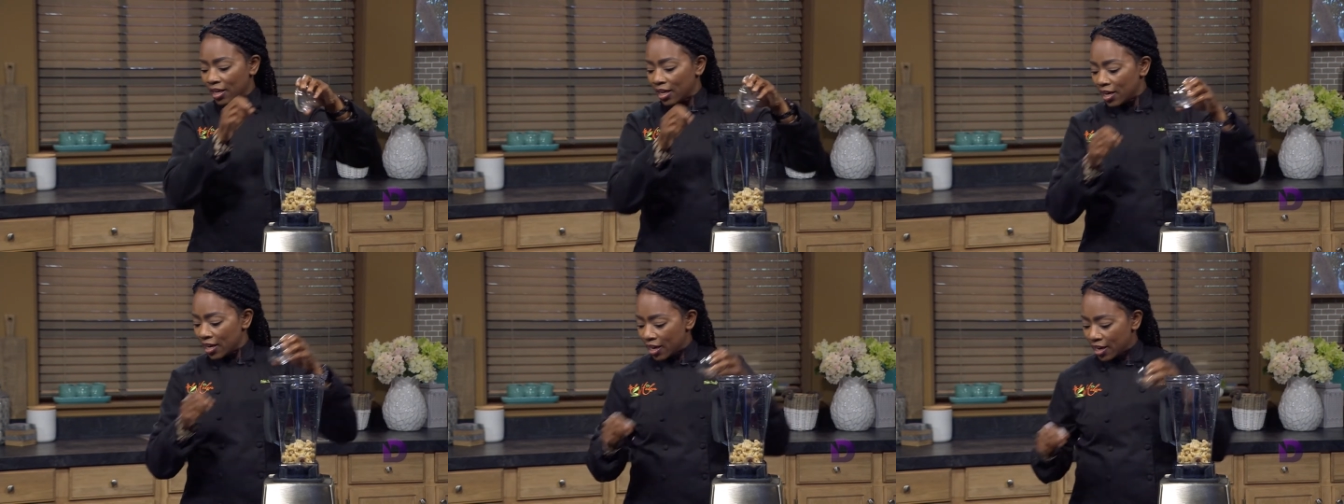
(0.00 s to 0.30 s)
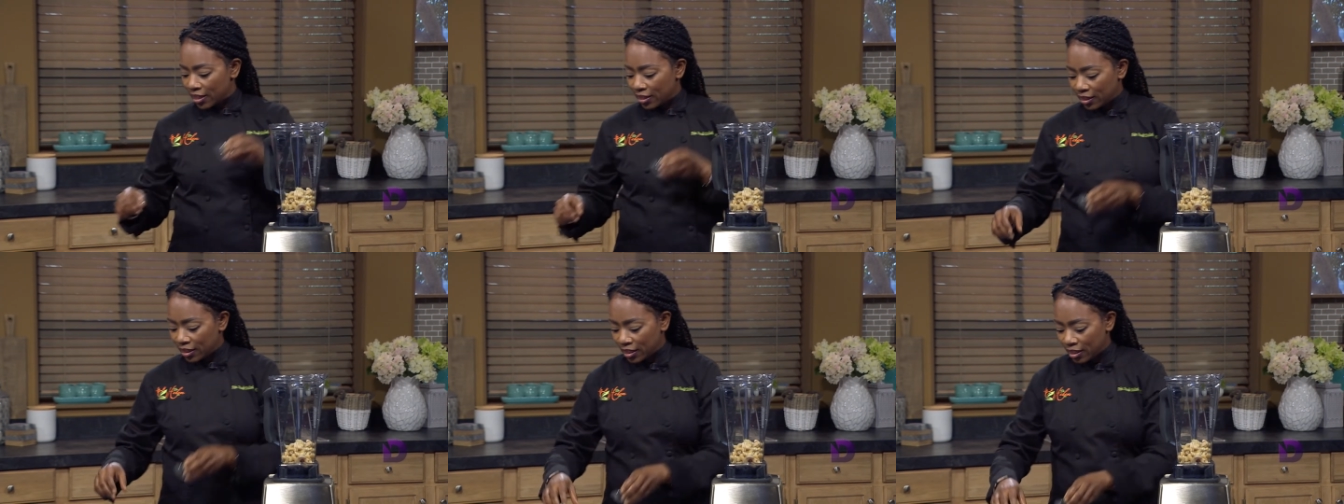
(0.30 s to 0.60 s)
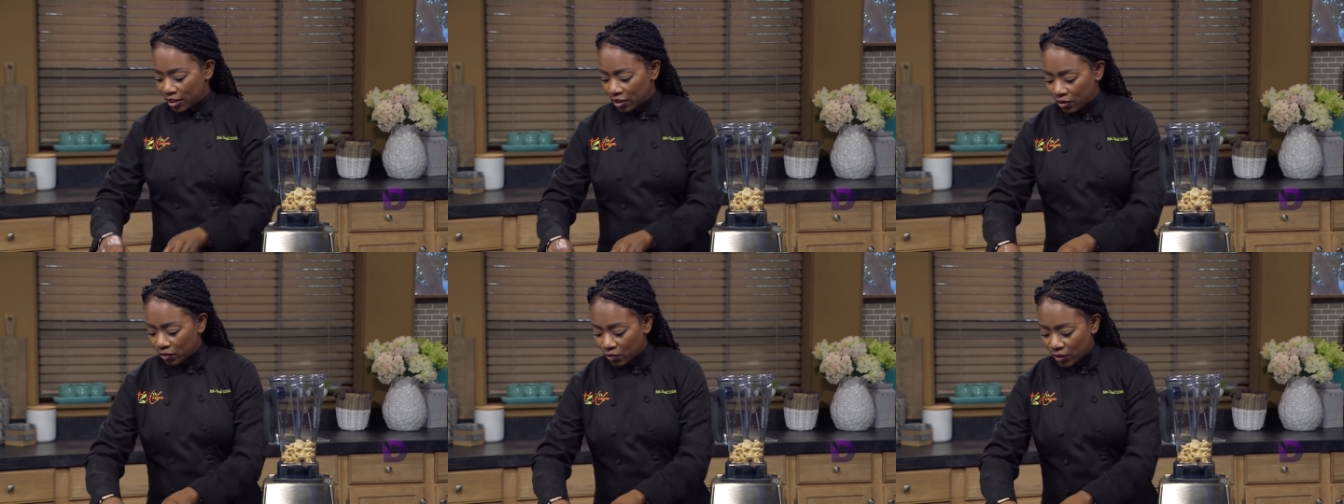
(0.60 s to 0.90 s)
And
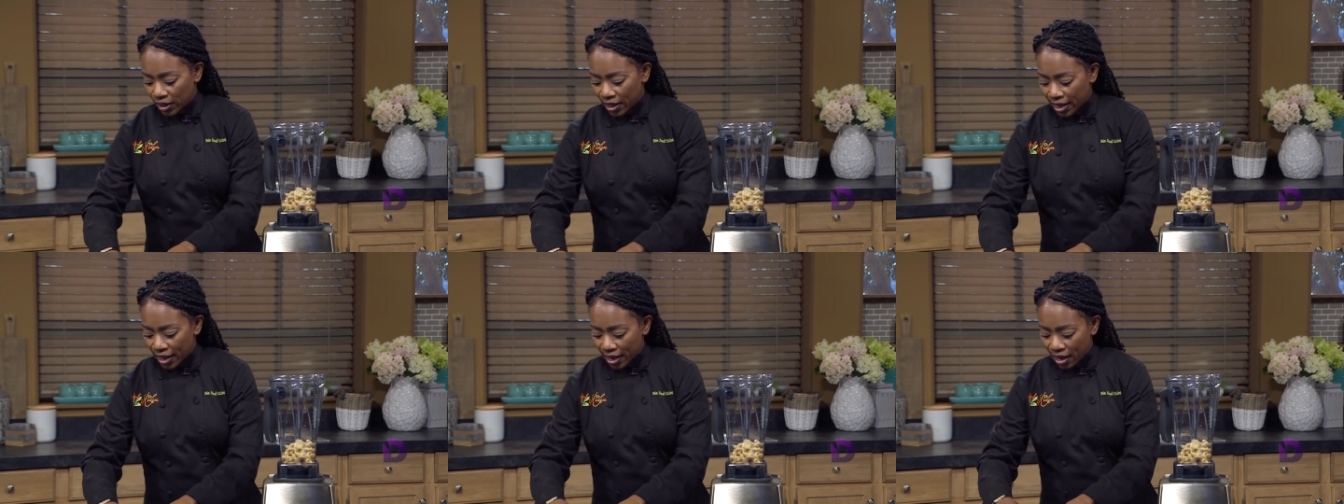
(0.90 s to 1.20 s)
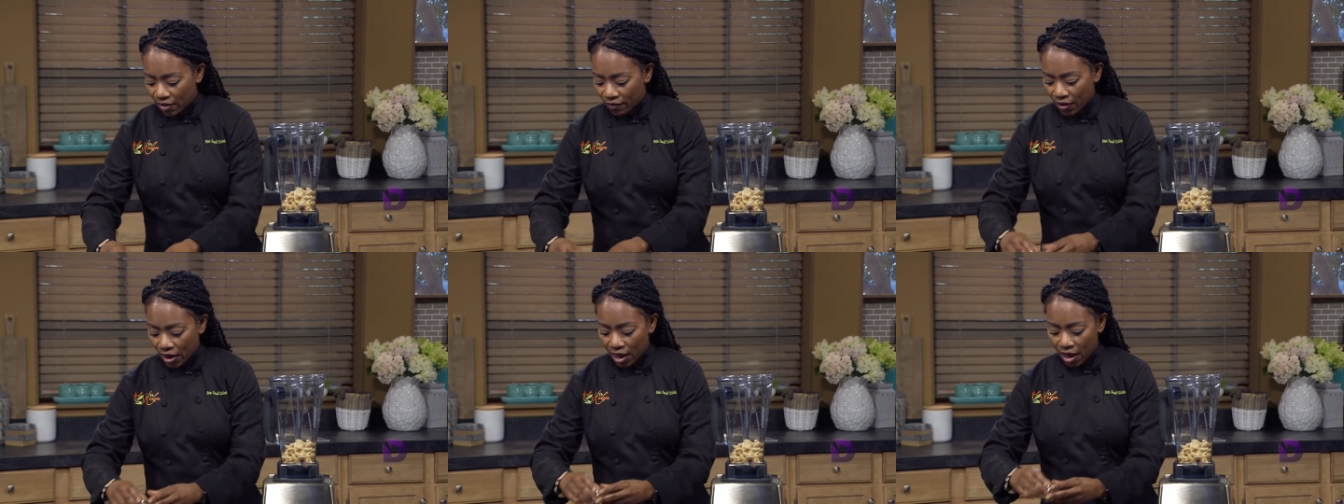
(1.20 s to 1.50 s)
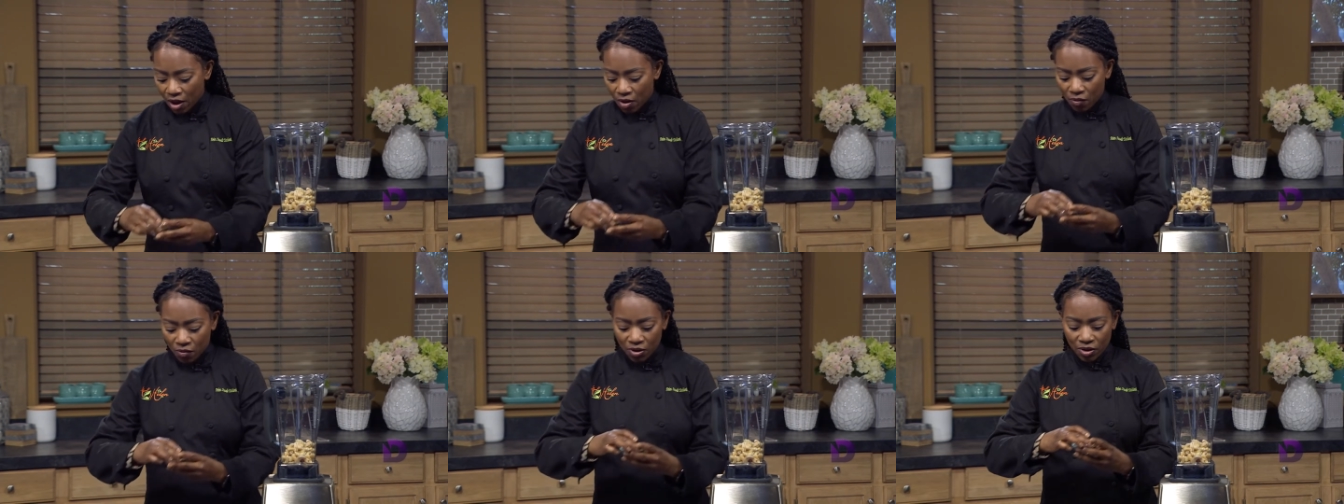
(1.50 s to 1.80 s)
then we have
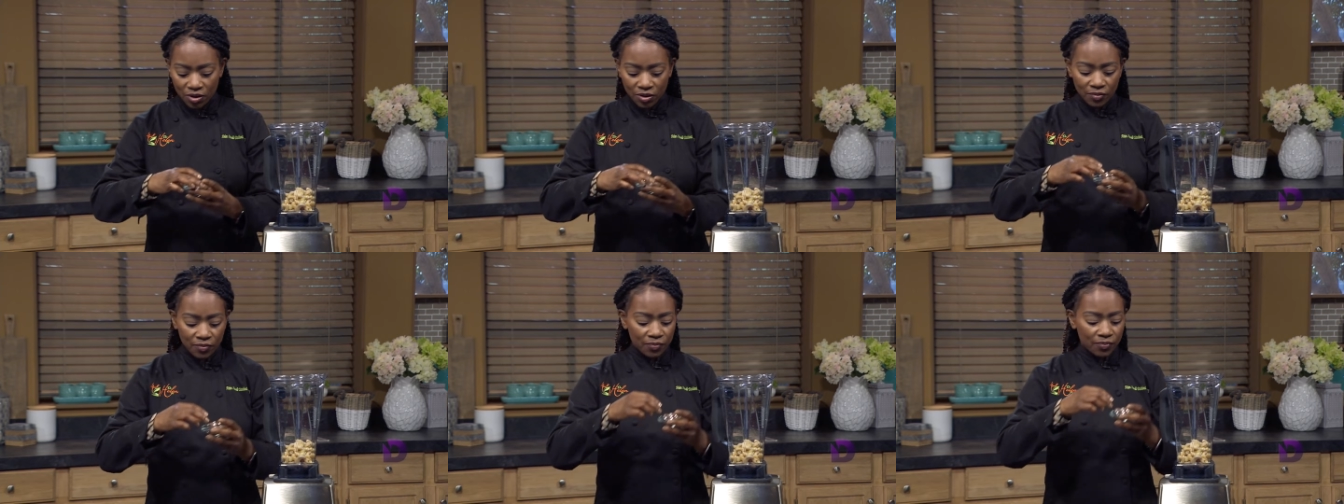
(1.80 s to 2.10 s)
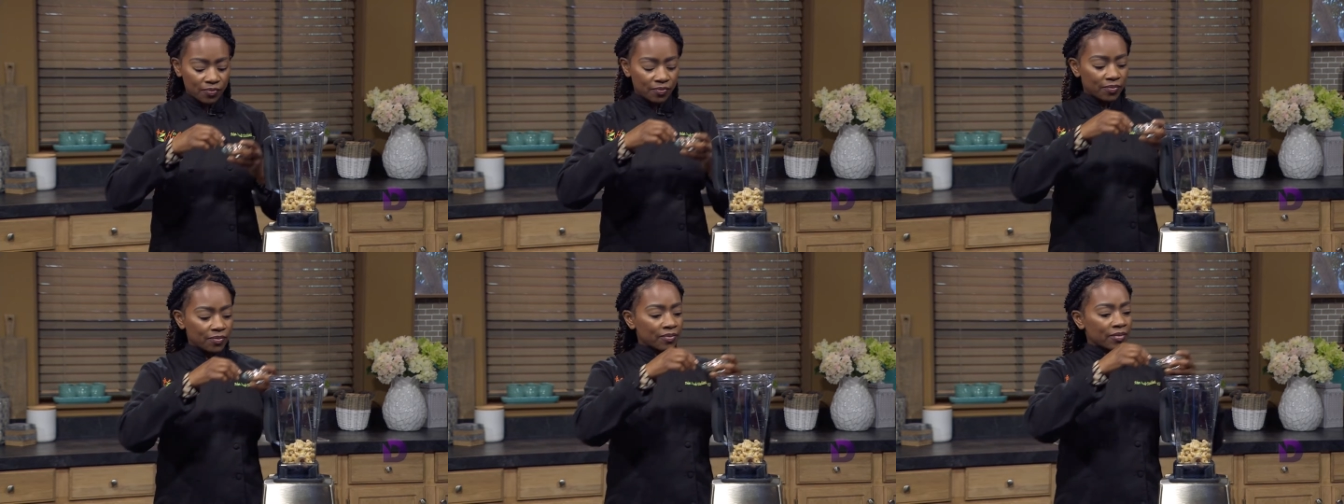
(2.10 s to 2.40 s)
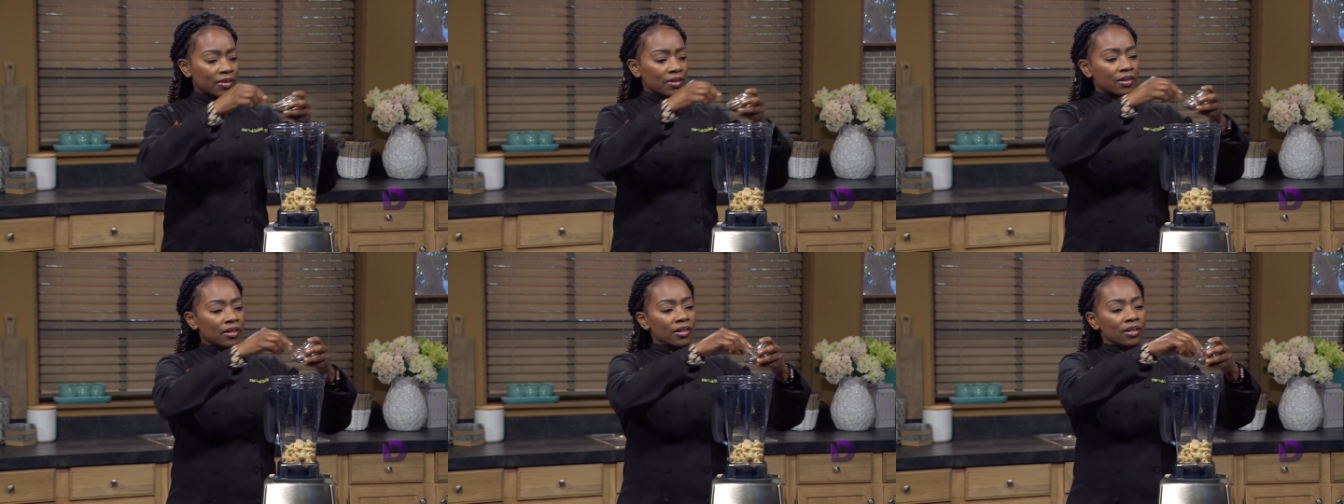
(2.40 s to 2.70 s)
our
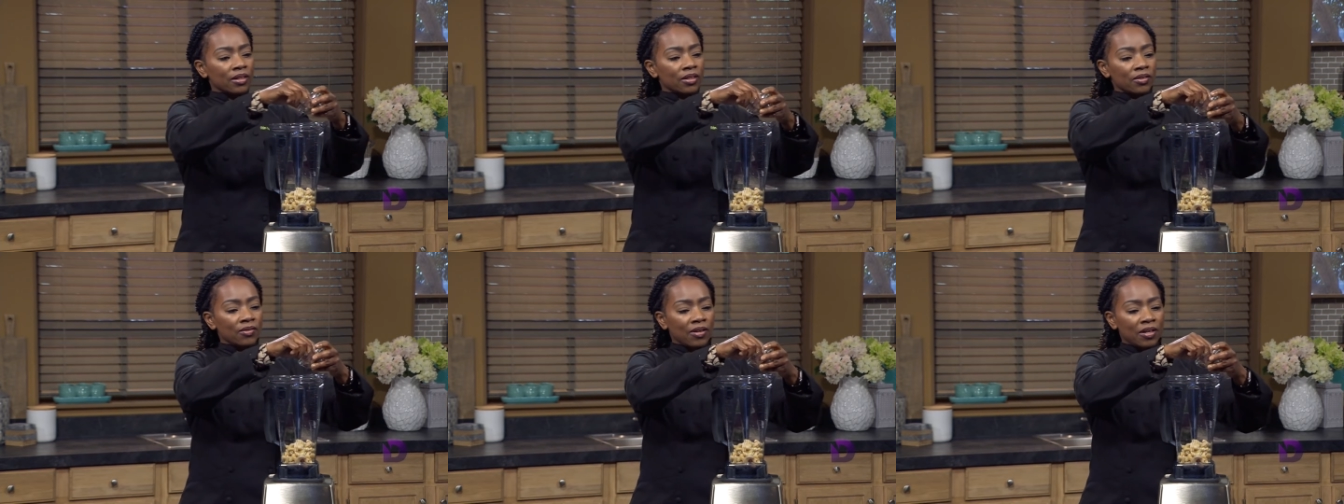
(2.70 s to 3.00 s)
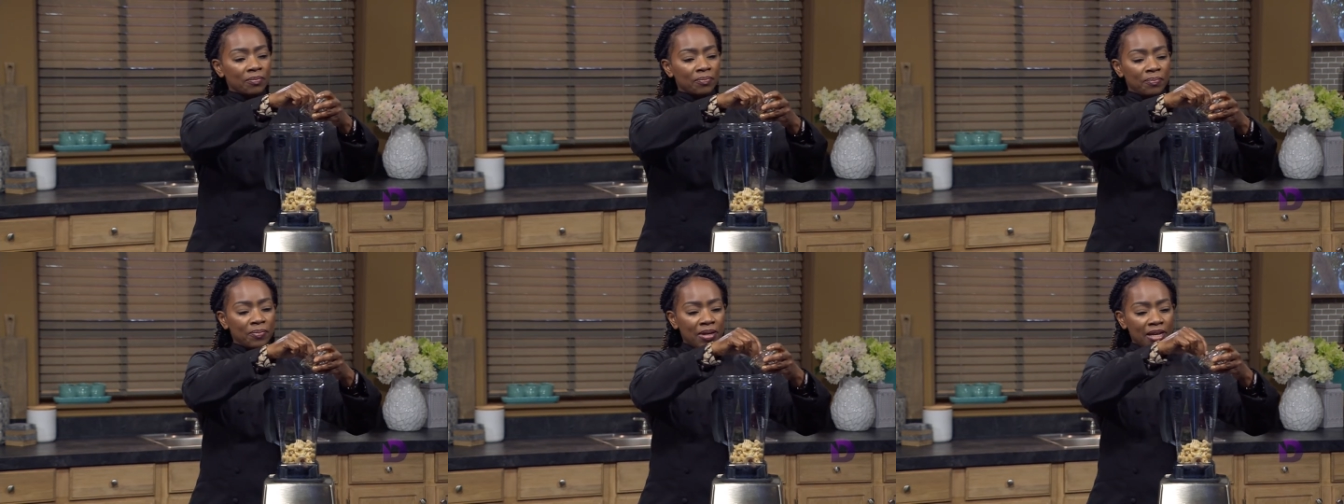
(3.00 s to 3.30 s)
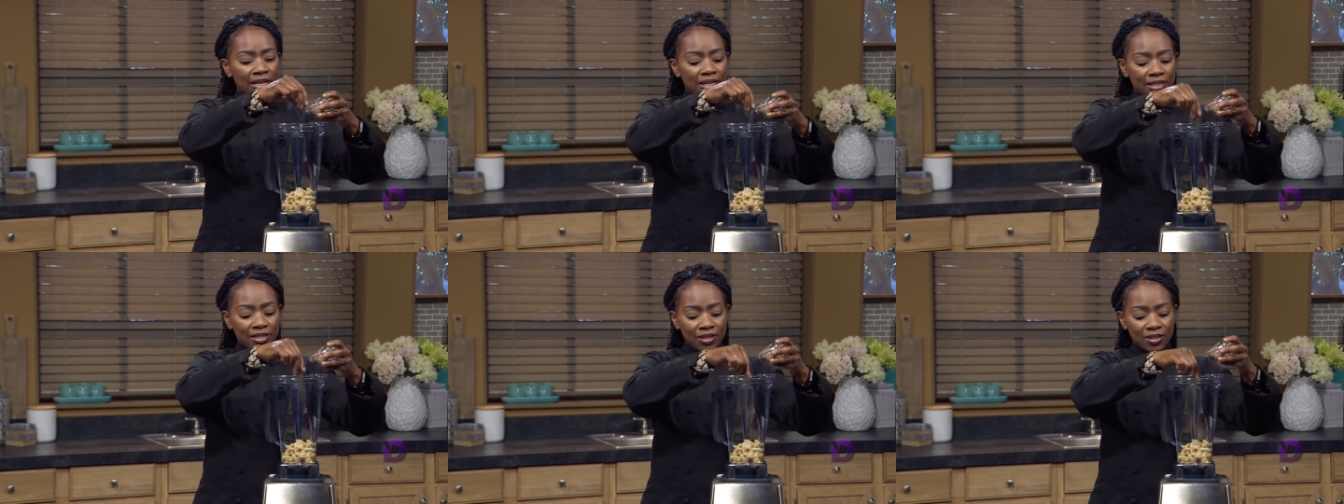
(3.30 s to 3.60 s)
dried
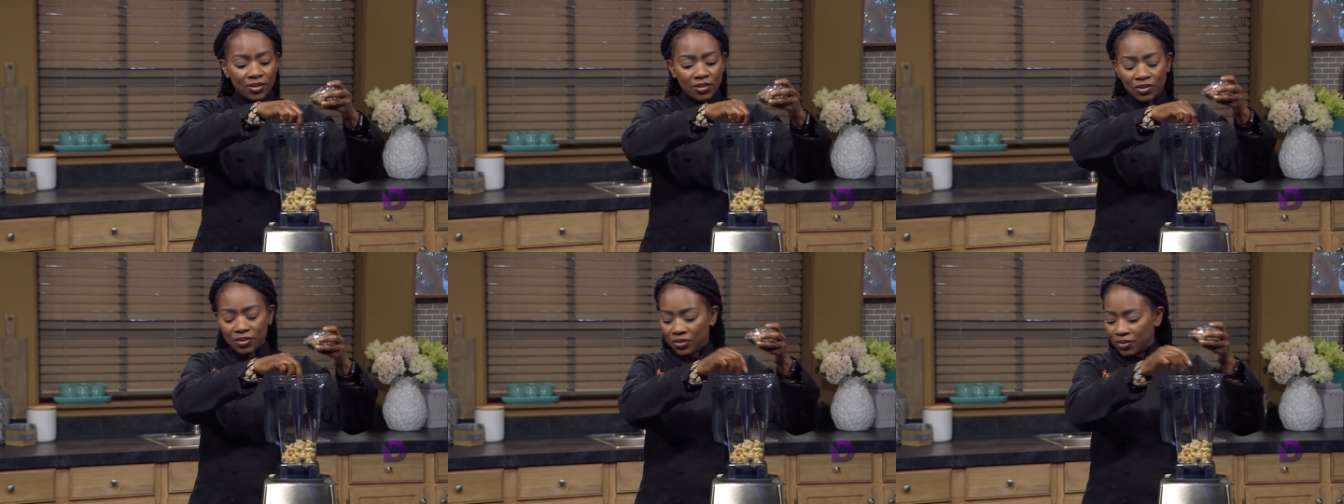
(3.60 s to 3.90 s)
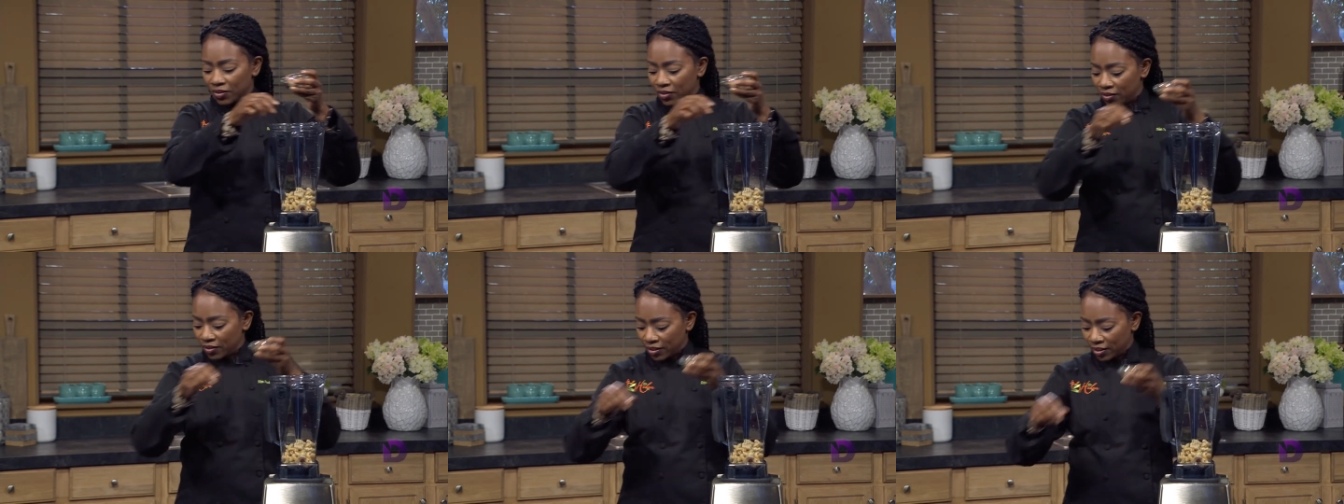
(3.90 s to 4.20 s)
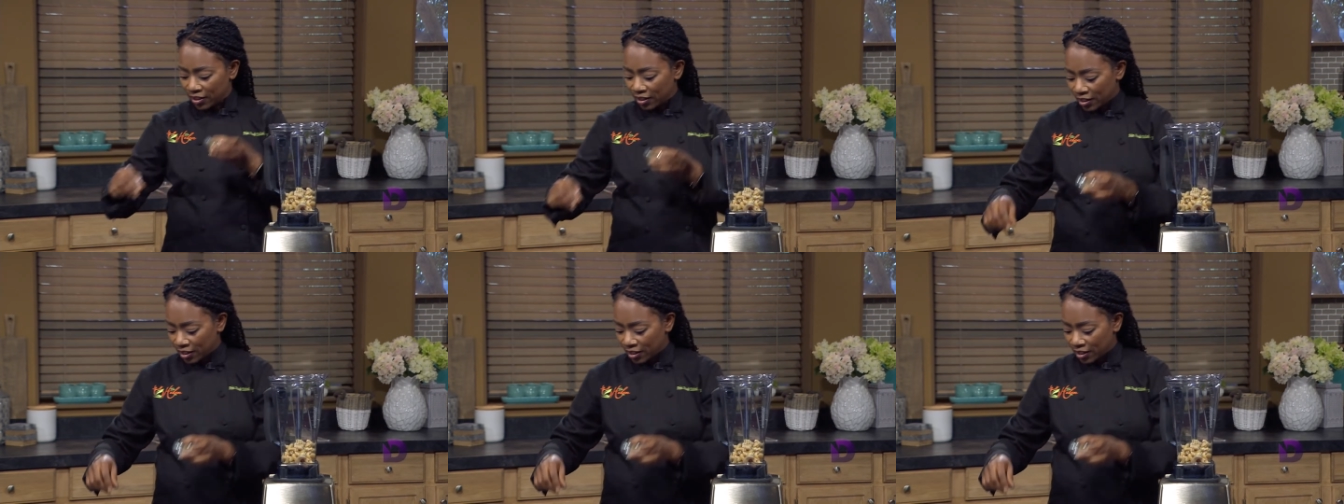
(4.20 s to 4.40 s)
basil.